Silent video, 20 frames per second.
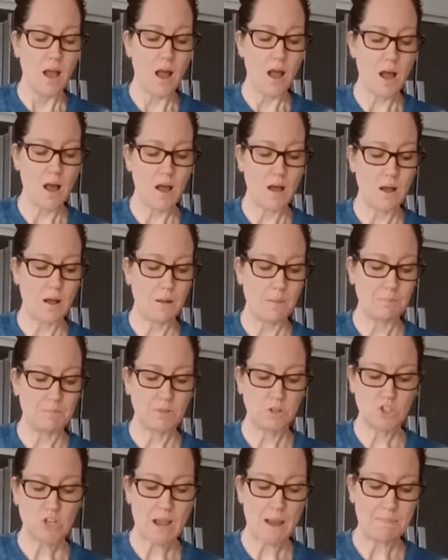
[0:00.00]

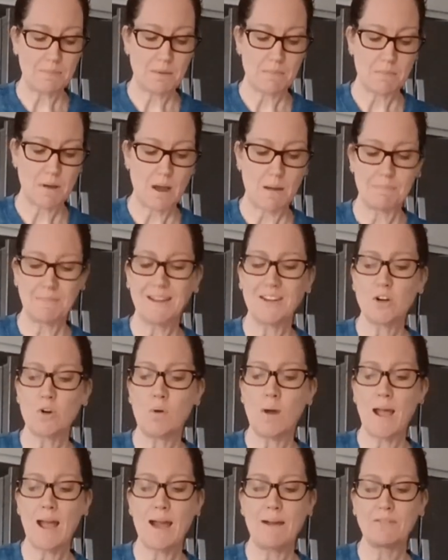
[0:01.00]
Chop them up. They
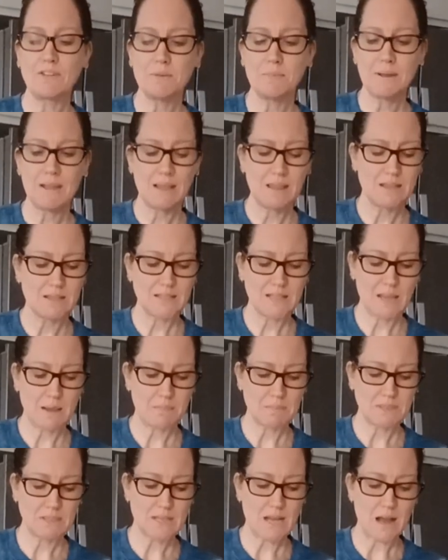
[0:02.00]
don't have to be the
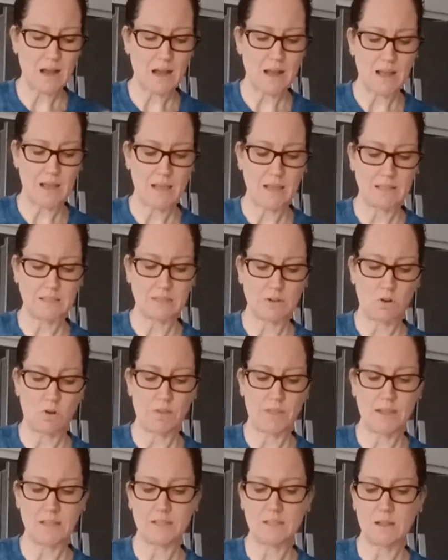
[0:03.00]
same size and all
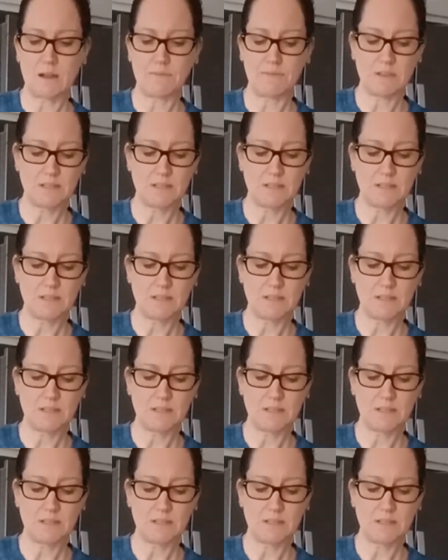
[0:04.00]
that stuff,